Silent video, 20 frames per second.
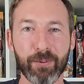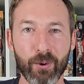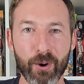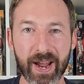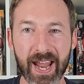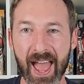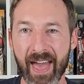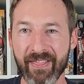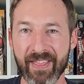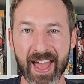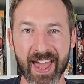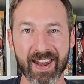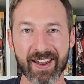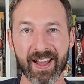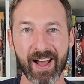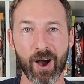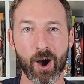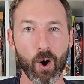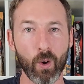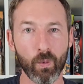point, and
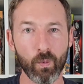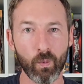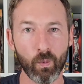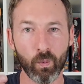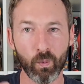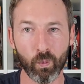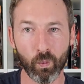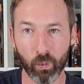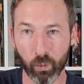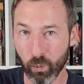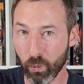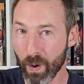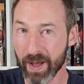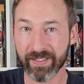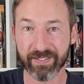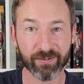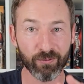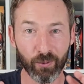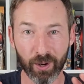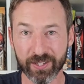then
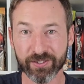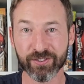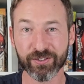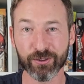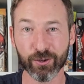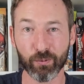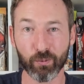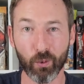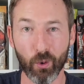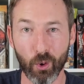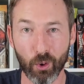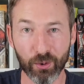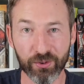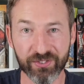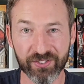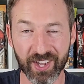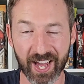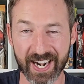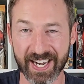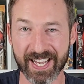once the
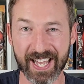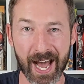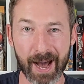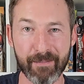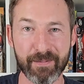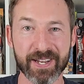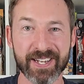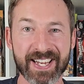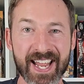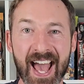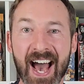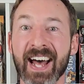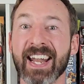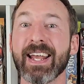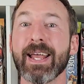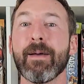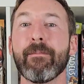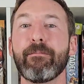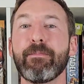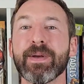walls started coming down,
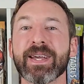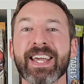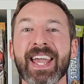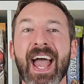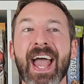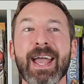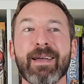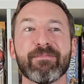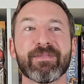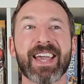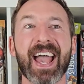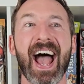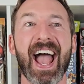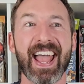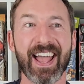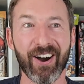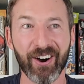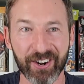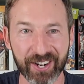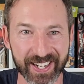it became
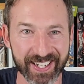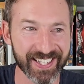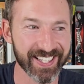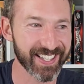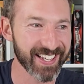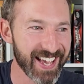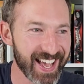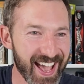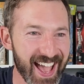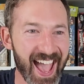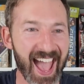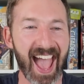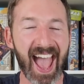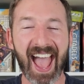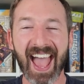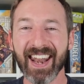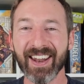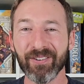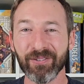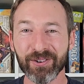chaotic.
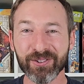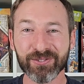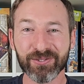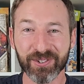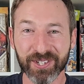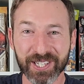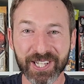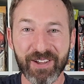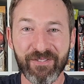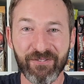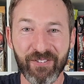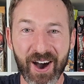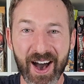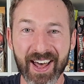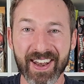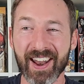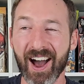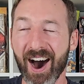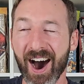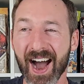And it was really
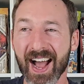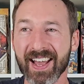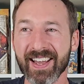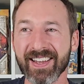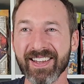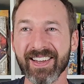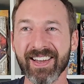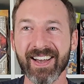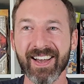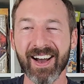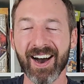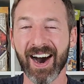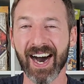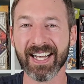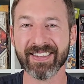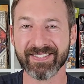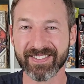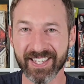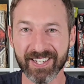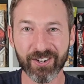fun. I
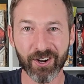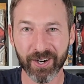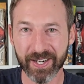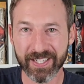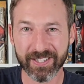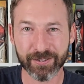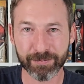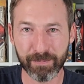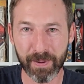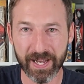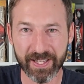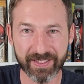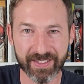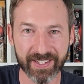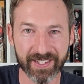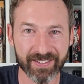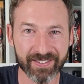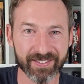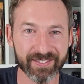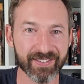did not expect
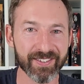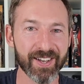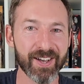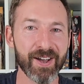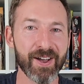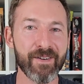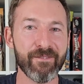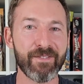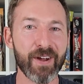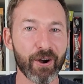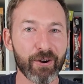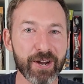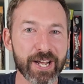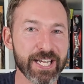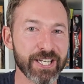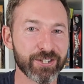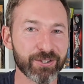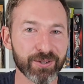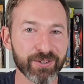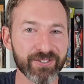this. Very
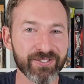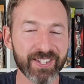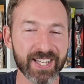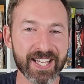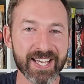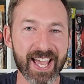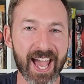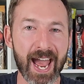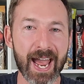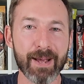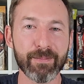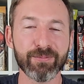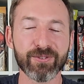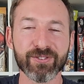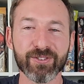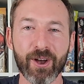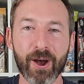interesting game.